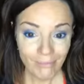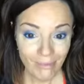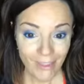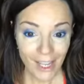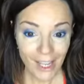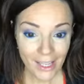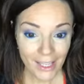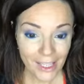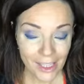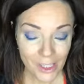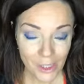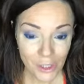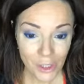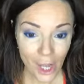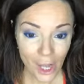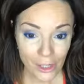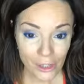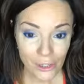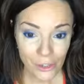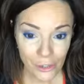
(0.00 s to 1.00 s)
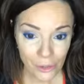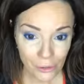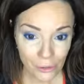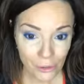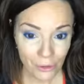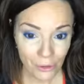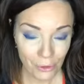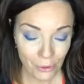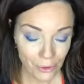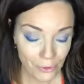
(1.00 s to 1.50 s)
And it's the honest truth.
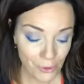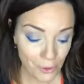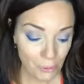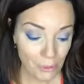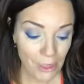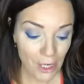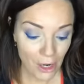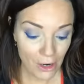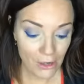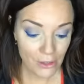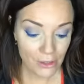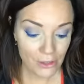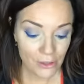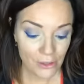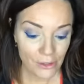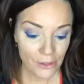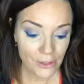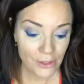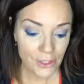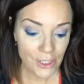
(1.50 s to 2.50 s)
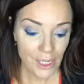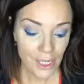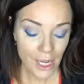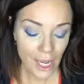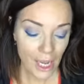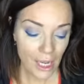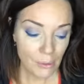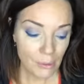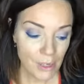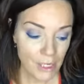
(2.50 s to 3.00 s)
There are so many articles,
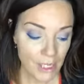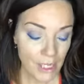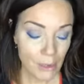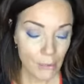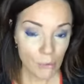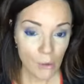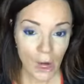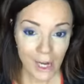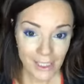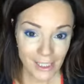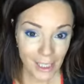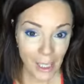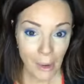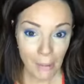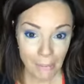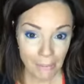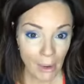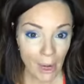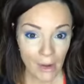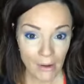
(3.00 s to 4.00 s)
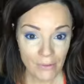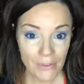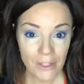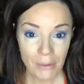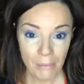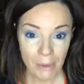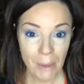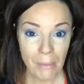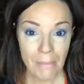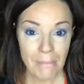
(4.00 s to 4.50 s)
and we keep rising above some of
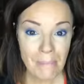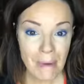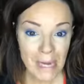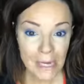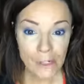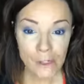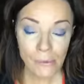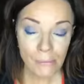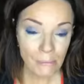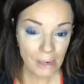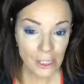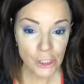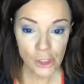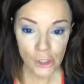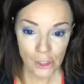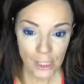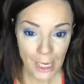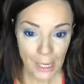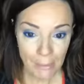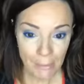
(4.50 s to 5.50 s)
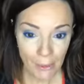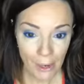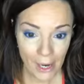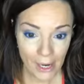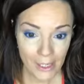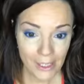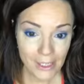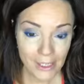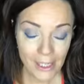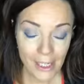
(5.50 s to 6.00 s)
the major, major name
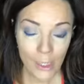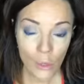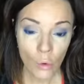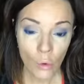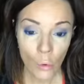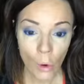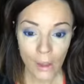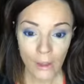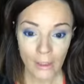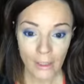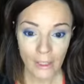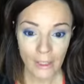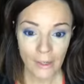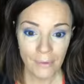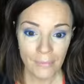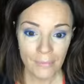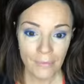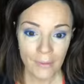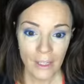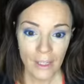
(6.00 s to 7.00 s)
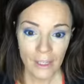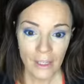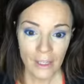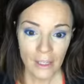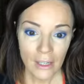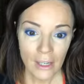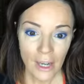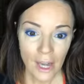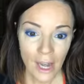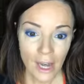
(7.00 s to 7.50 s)
brands in quality.
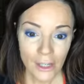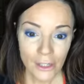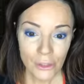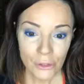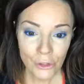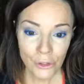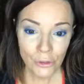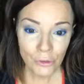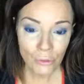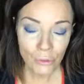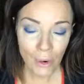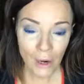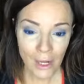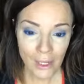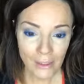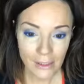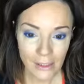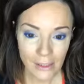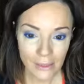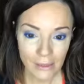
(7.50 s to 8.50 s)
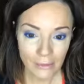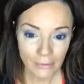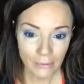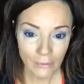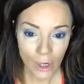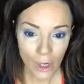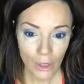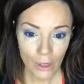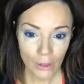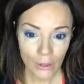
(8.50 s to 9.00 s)
How do you do what?
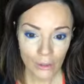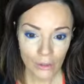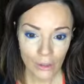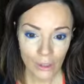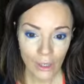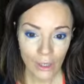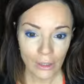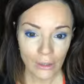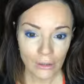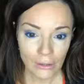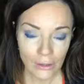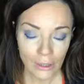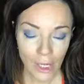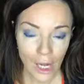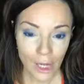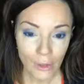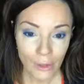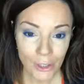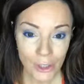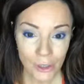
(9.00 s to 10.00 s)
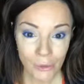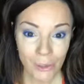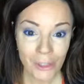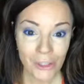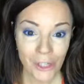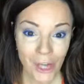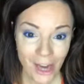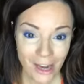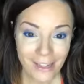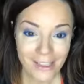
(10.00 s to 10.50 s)
Oh, how do I do what you're
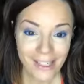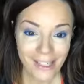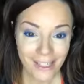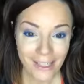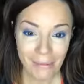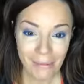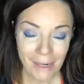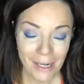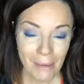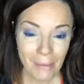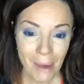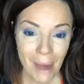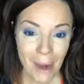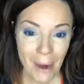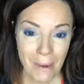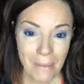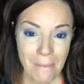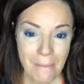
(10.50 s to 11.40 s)
ta- telling me about?